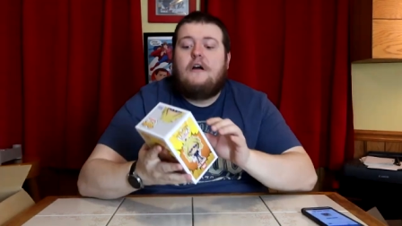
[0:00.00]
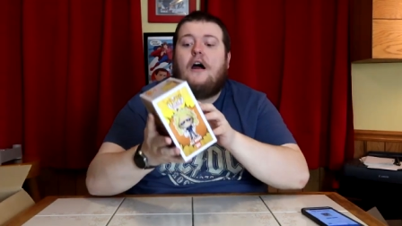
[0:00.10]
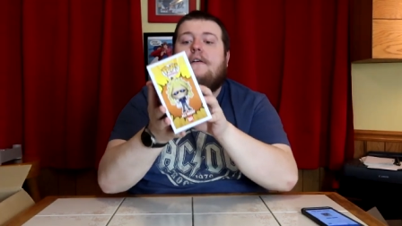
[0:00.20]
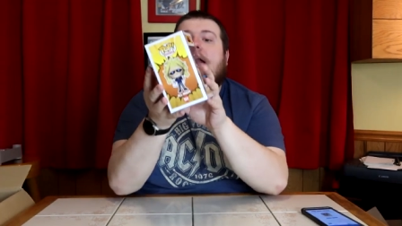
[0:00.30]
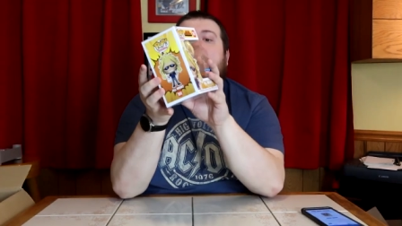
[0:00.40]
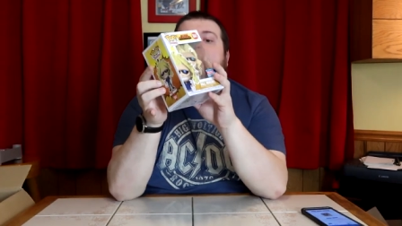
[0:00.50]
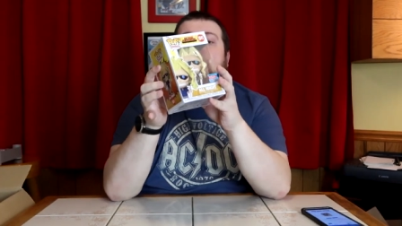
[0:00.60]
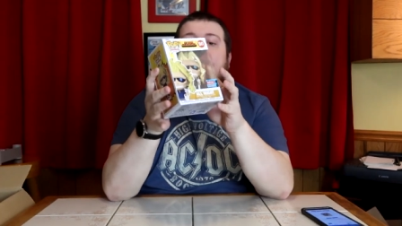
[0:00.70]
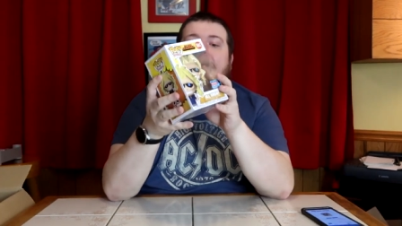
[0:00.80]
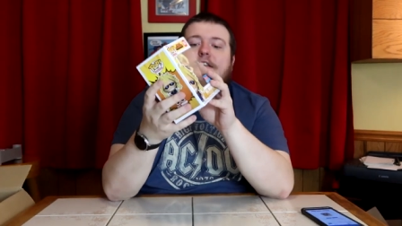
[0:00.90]
Alrighty,
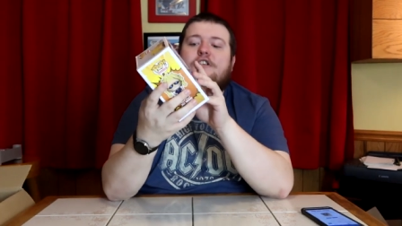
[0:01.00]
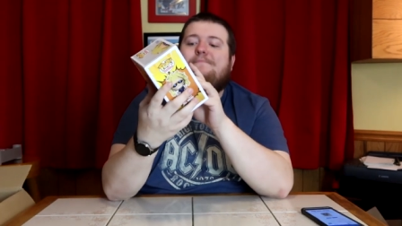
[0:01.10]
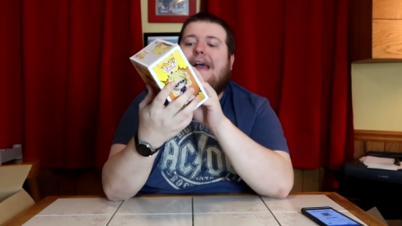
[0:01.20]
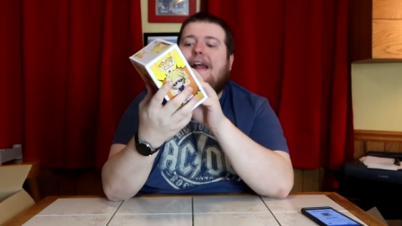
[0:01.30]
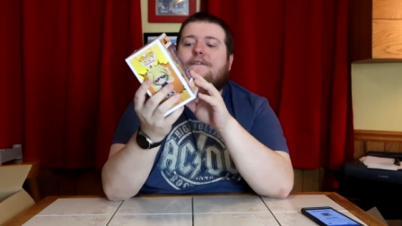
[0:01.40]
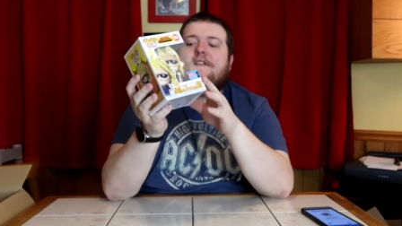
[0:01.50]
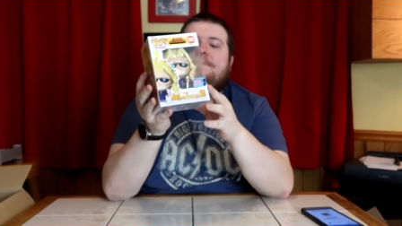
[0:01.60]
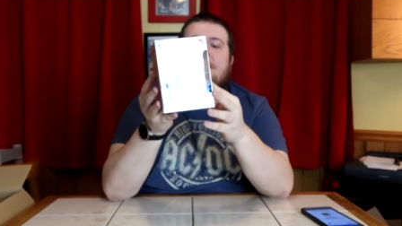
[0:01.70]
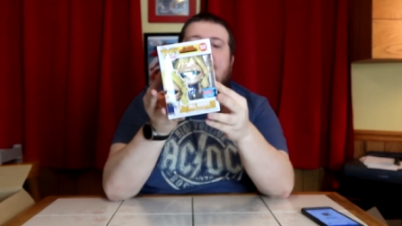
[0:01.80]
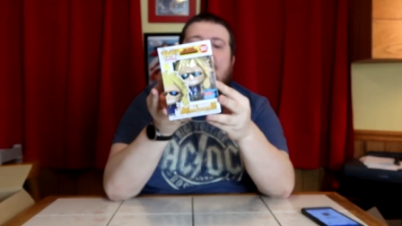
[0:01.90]
not too bad for the
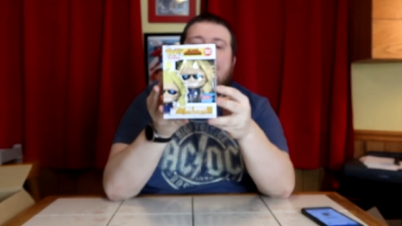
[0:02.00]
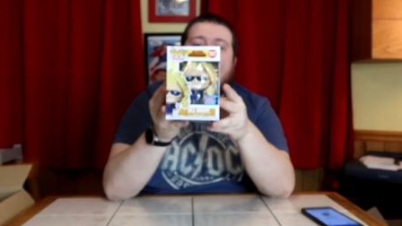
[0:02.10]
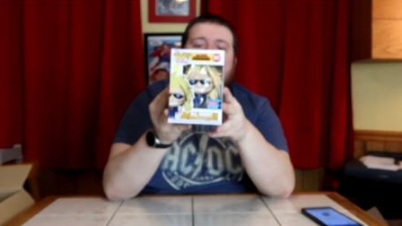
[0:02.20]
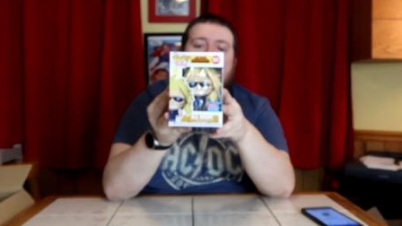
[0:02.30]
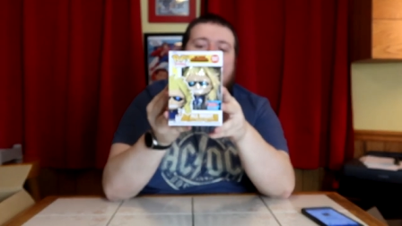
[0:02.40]
big-headed All